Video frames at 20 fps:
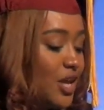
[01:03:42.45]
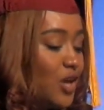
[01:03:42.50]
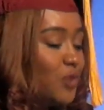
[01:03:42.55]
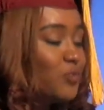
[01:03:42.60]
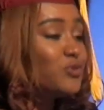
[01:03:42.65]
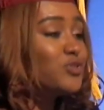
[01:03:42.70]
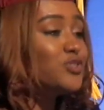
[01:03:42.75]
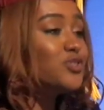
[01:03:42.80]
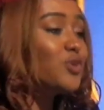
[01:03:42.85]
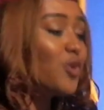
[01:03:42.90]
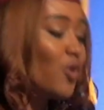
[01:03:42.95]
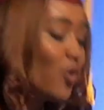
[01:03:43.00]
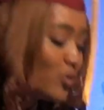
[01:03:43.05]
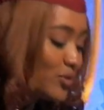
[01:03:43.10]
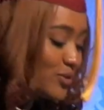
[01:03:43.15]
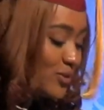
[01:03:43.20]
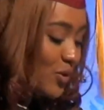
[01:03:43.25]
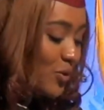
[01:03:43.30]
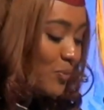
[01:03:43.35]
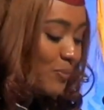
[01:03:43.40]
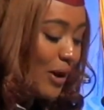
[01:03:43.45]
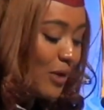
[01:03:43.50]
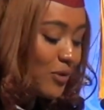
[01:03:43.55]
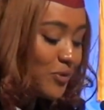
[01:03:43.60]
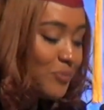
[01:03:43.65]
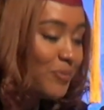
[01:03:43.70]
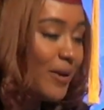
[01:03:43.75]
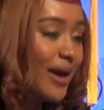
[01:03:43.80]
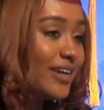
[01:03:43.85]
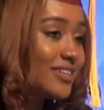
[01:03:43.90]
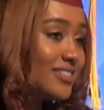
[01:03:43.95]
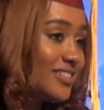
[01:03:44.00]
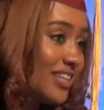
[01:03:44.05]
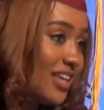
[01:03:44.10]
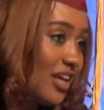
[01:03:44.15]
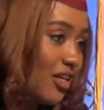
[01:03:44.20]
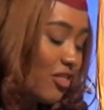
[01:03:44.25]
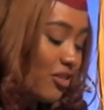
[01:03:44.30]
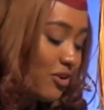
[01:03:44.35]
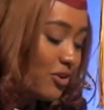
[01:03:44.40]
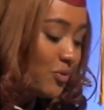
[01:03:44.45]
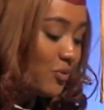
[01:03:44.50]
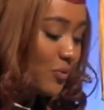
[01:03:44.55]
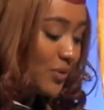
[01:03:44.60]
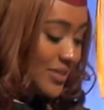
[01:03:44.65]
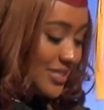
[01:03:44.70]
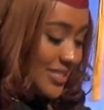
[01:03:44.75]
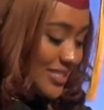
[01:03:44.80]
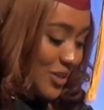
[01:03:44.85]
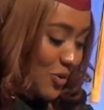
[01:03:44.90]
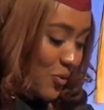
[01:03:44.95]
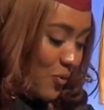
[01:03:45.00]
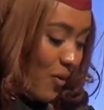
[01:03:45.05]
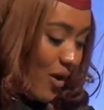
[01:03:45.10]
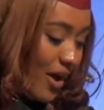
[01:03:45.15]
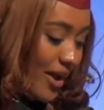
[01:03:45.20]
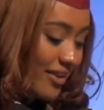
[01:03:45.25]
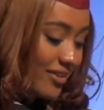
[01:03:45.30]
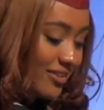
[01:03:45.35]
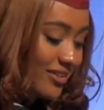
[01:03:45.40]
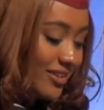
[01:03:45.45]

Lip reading: We should also bound back together once in a while